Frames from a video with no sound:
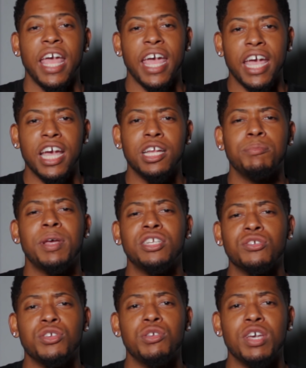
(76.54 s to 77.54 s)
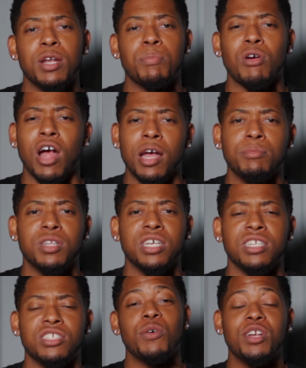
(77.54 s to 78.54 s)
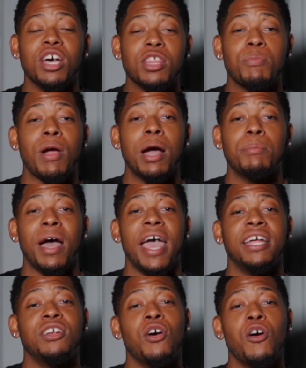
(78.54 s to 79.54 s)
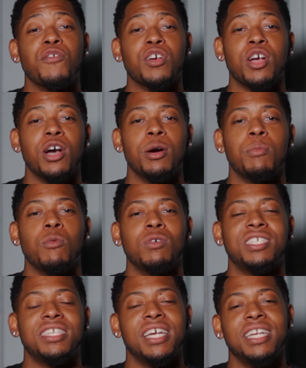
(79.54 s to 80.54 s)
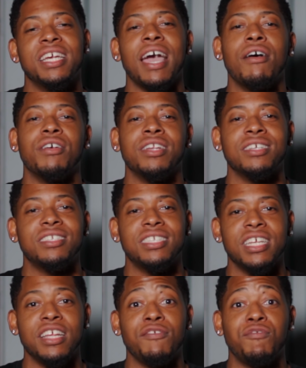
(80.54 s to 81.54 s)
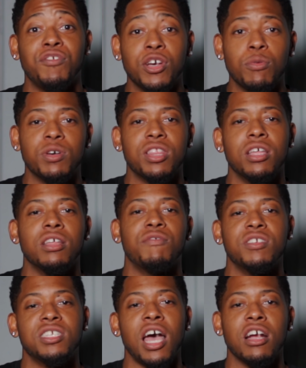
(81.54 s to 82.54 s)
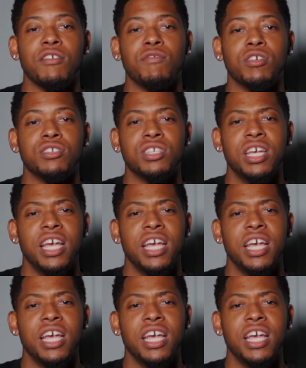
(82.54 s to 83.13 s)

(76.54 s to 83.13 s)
and make sure you get a prime lens. So another problem I had to overcome was standing out in a city filled with other photographers.